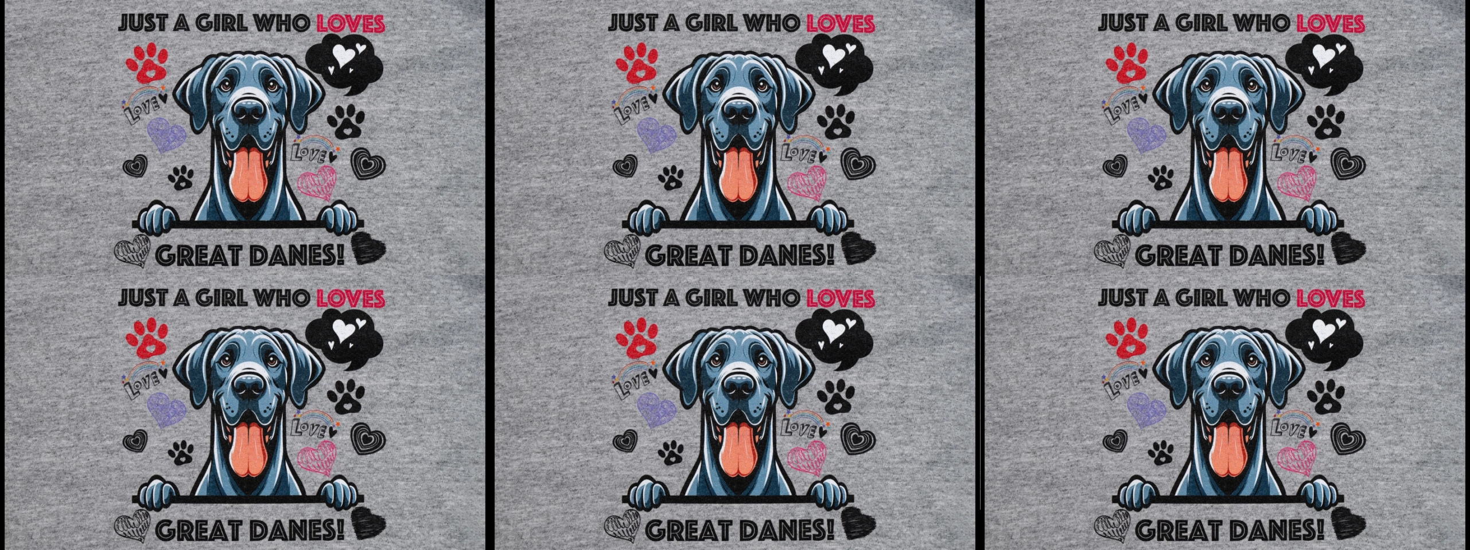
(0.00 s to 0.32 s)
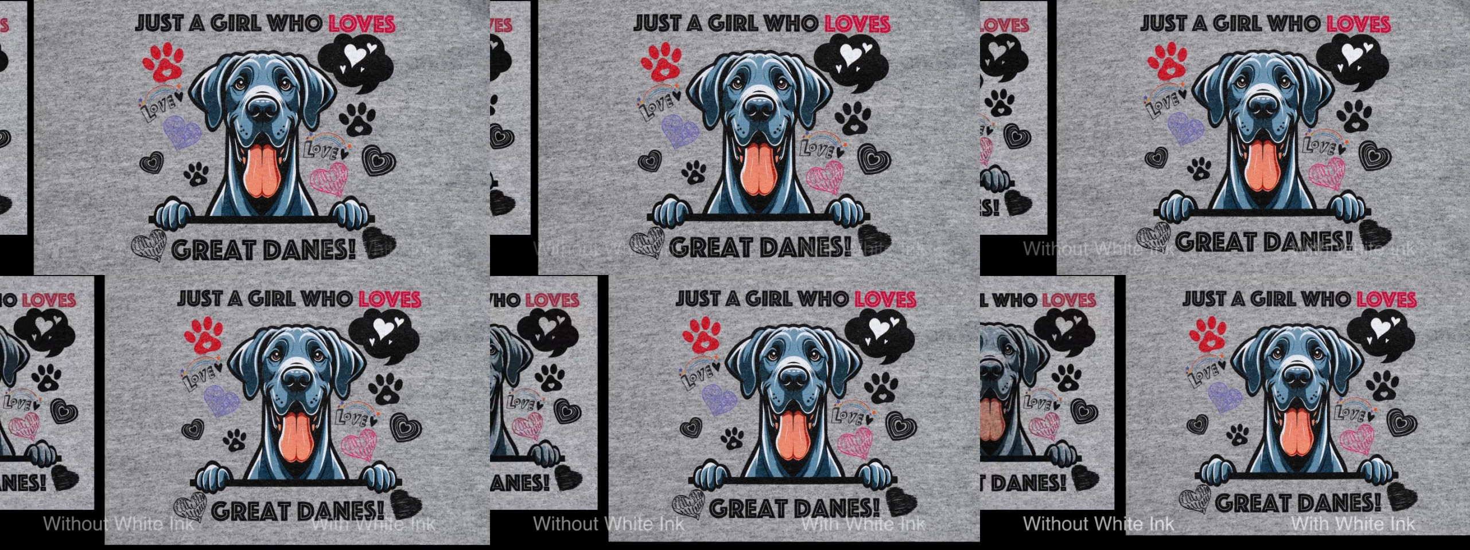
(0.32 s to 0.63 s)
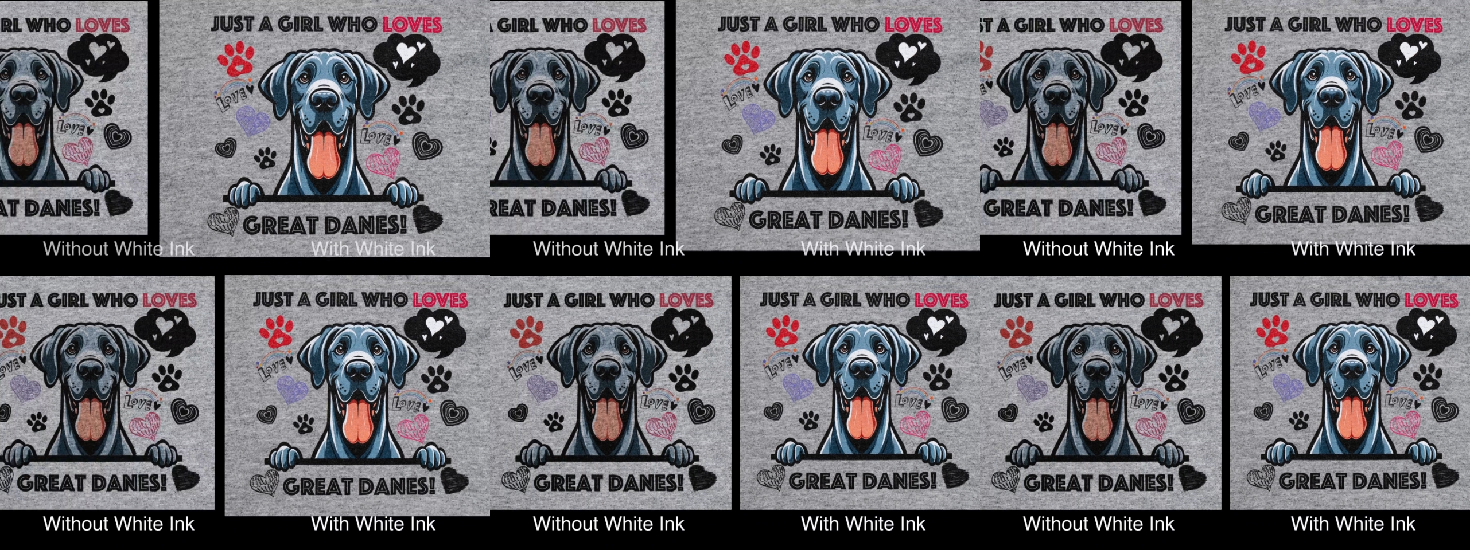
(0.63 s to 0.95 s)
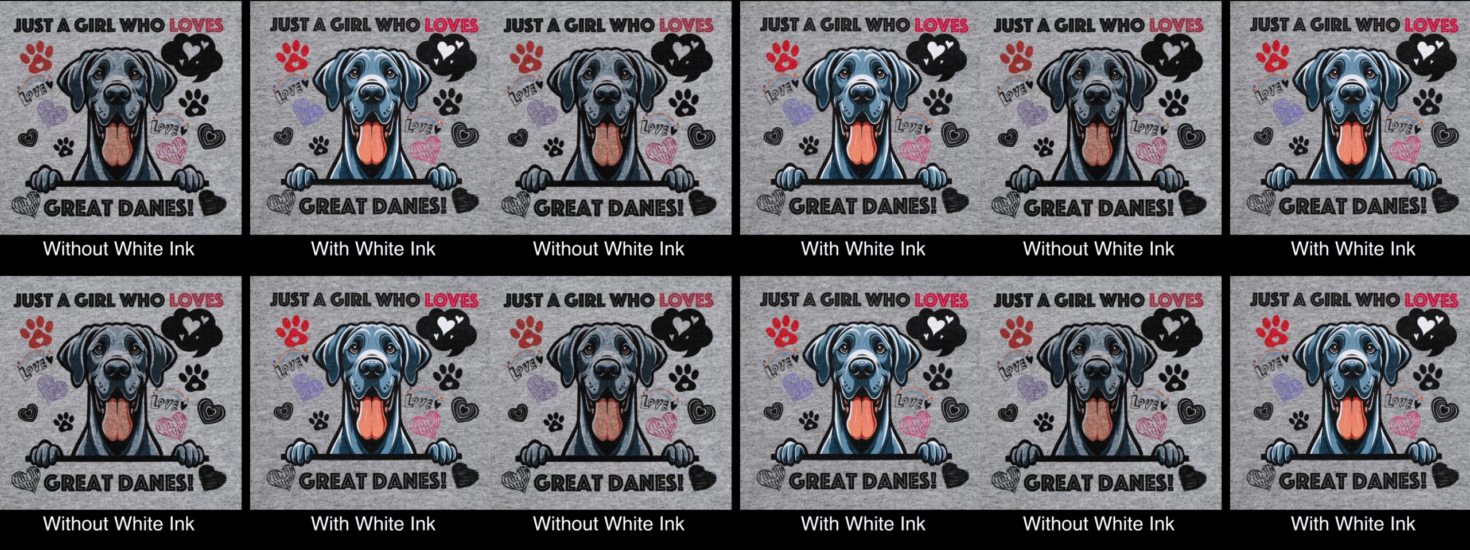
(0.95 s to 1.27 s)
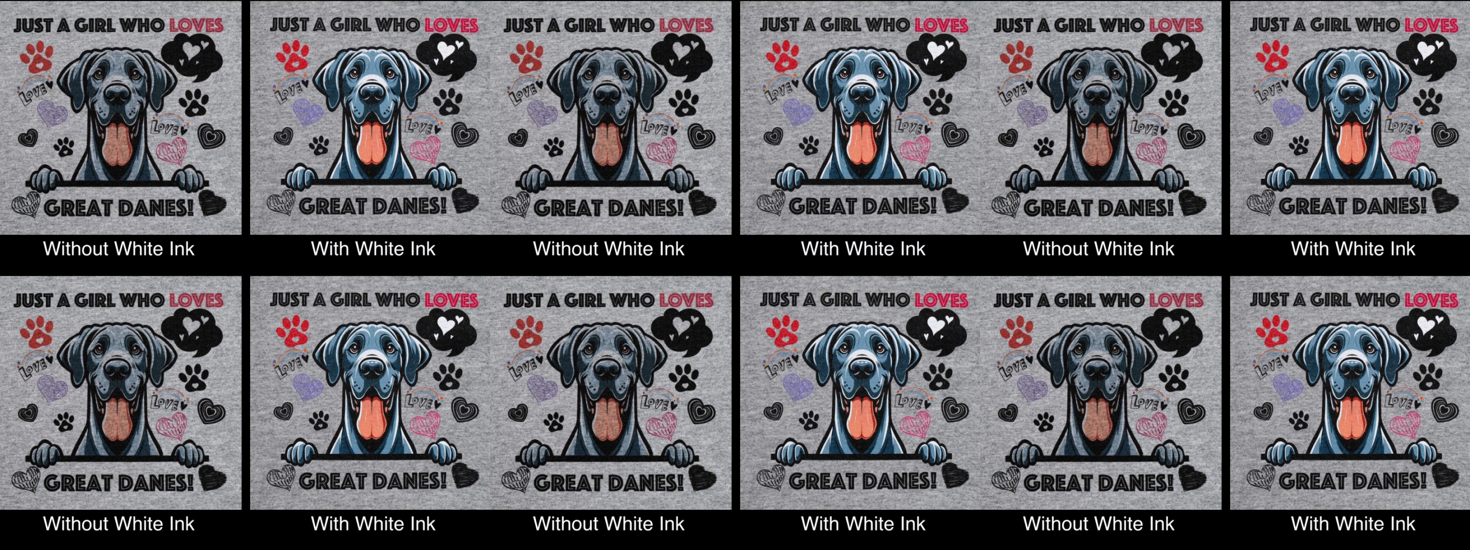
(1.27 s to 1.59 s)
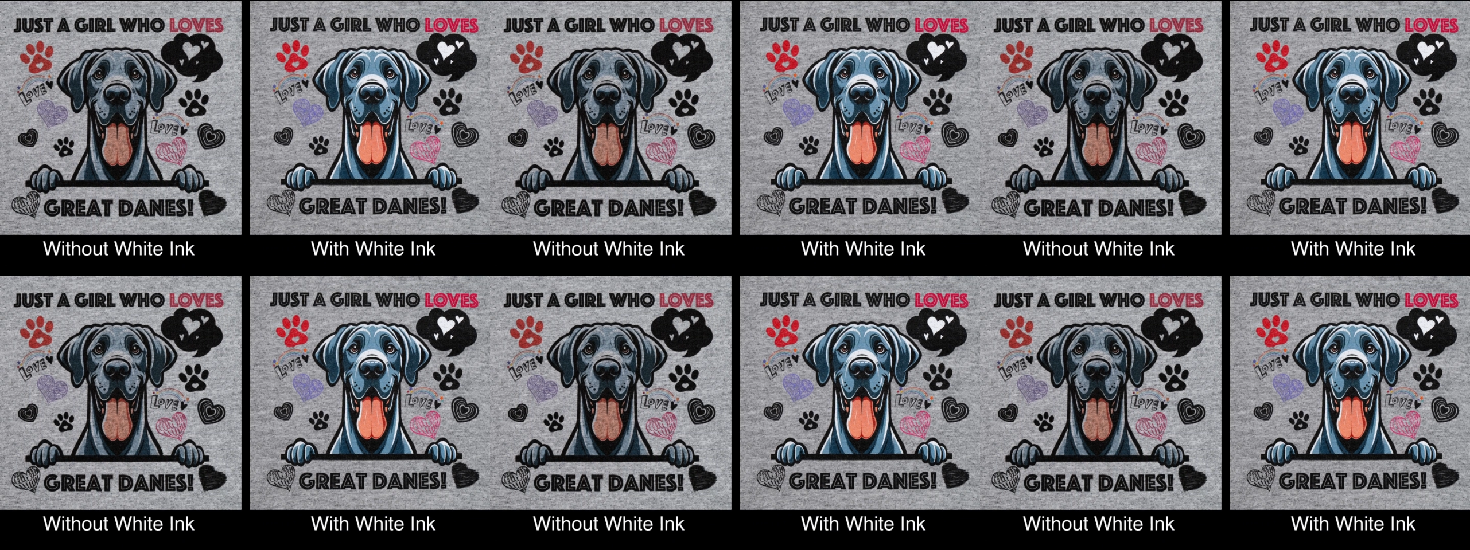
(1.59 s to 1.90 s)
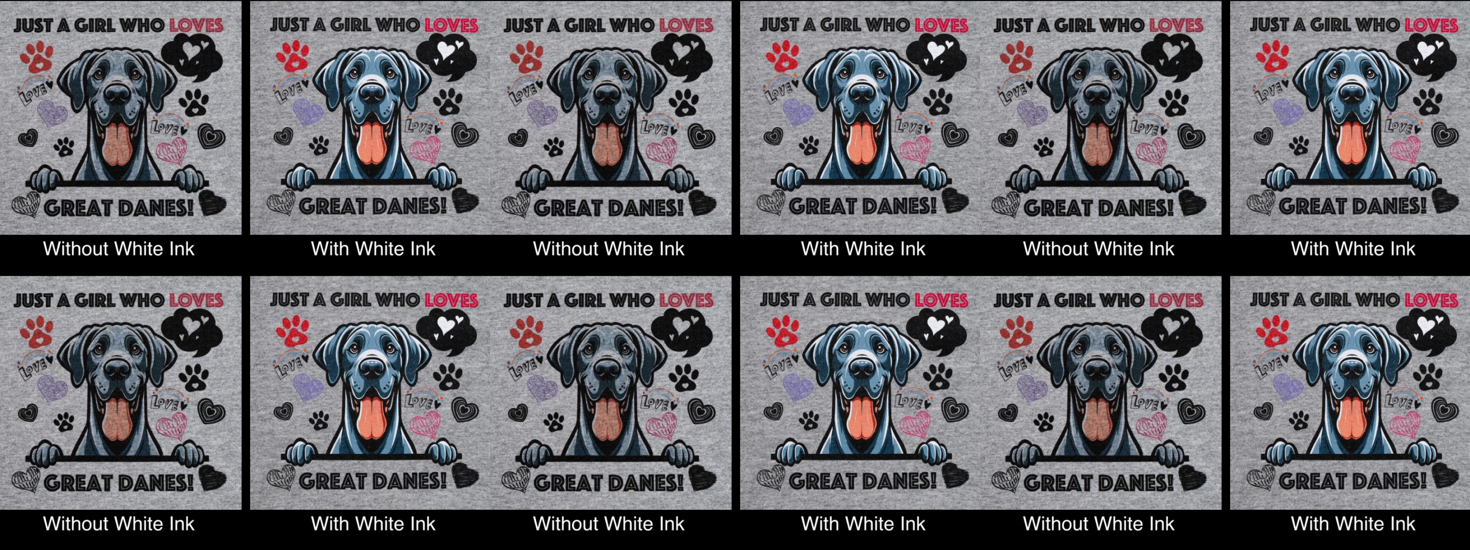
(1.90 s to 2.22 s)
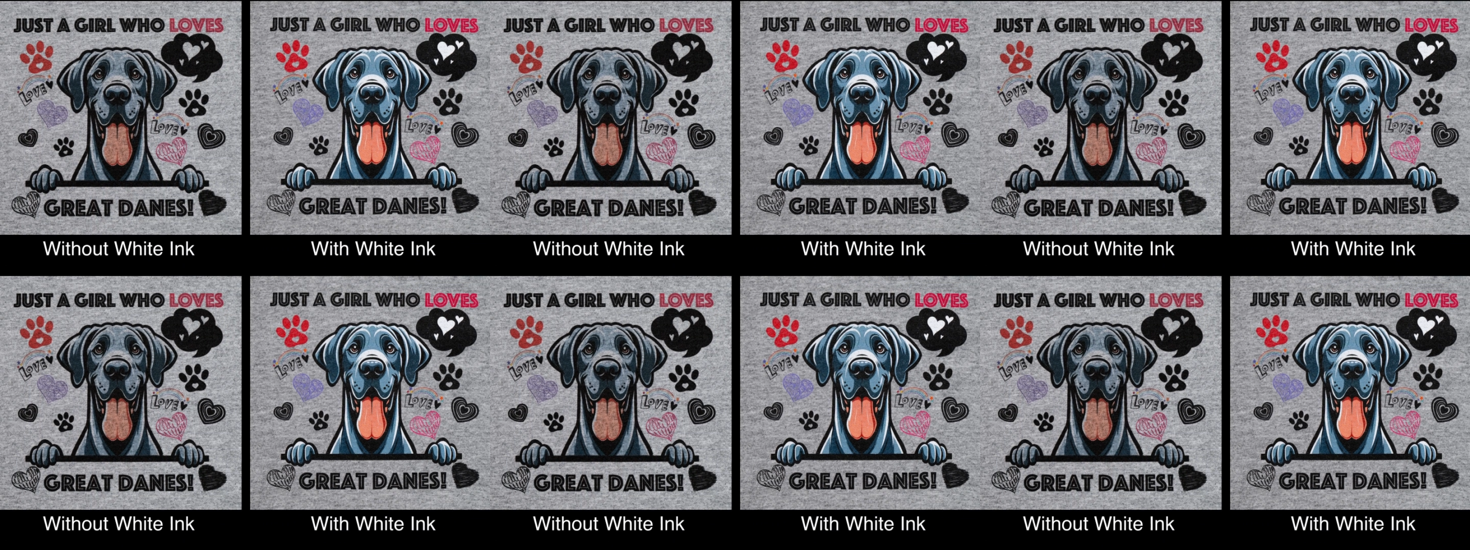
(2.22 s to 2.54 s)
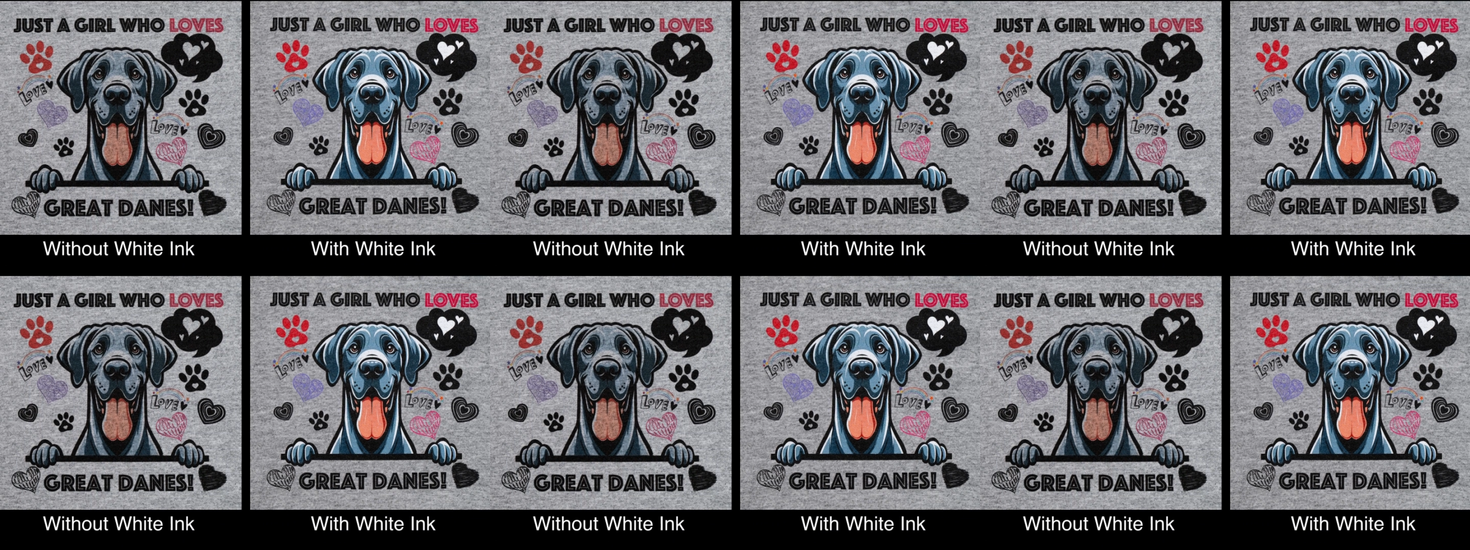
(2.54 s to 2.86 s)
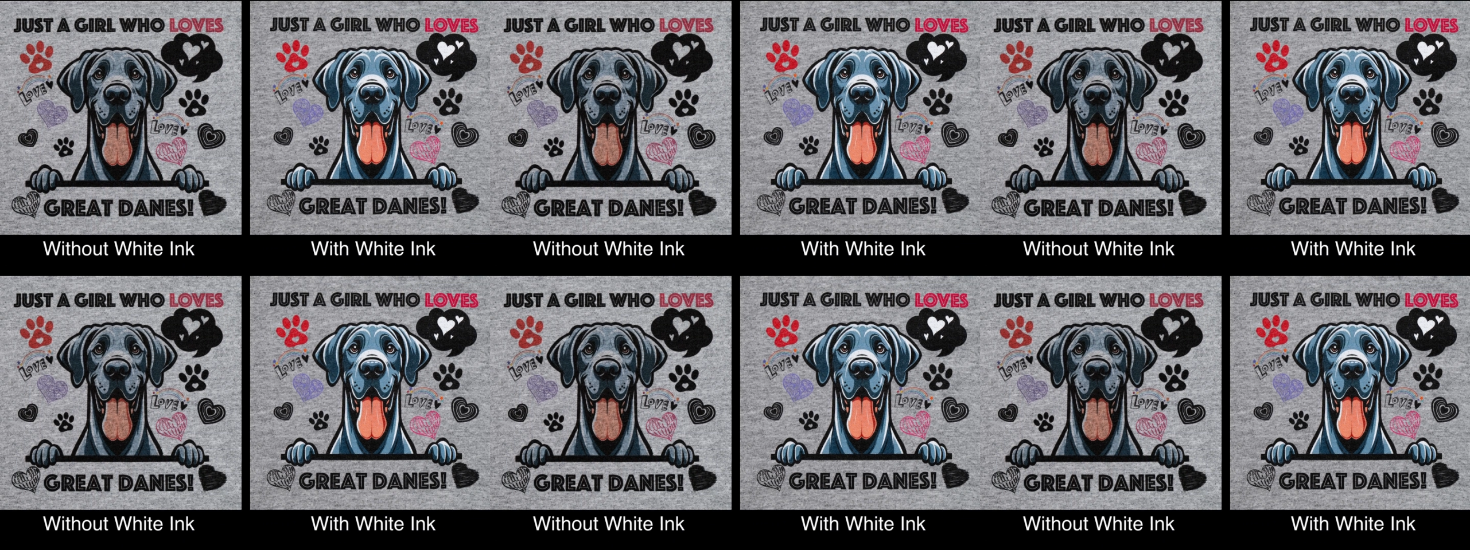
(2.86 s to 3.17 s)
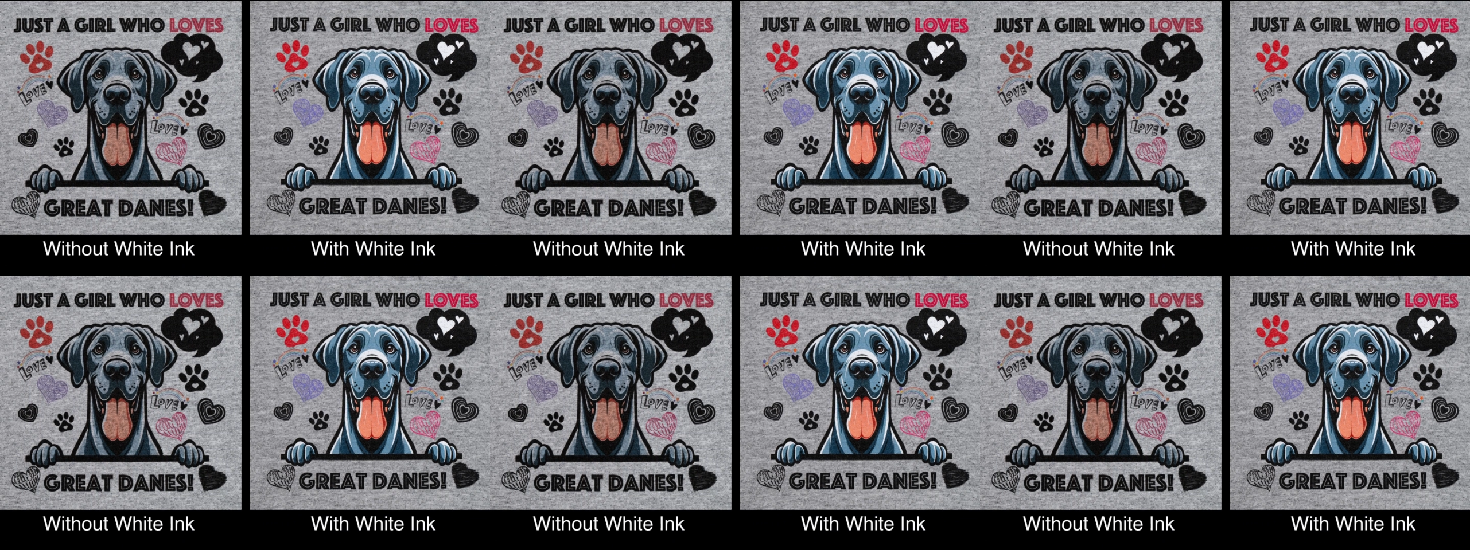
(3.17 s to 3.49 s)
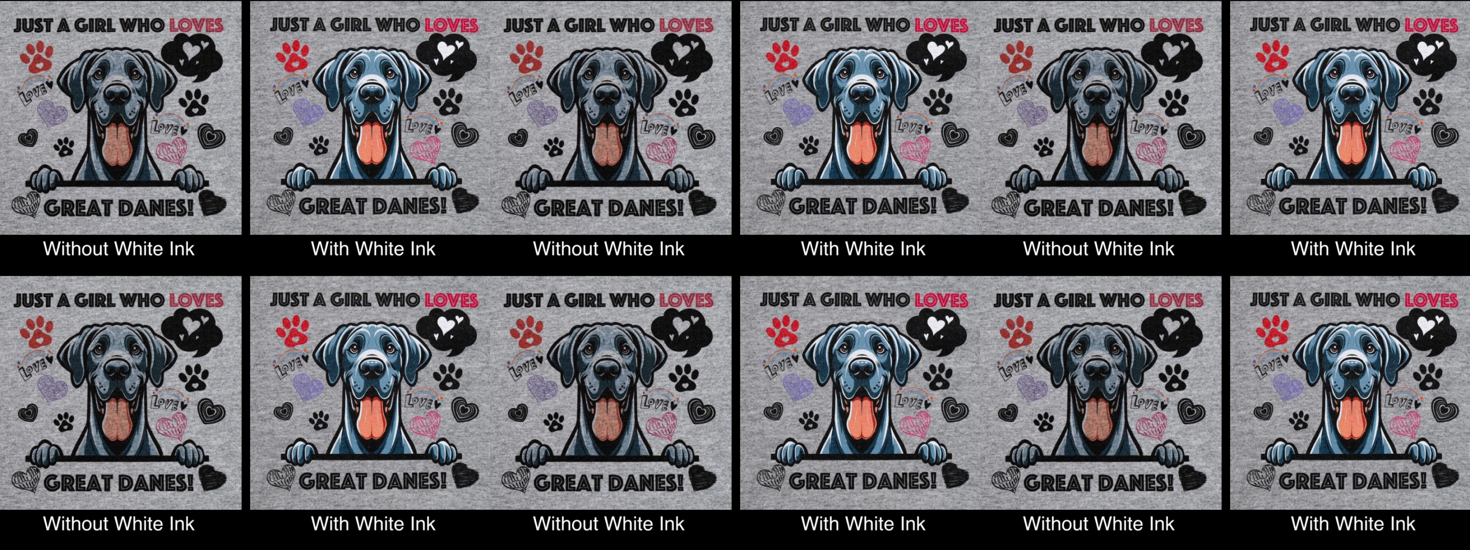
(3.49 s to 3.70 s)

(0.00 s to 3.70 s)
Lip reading: [unreadable: no face in view]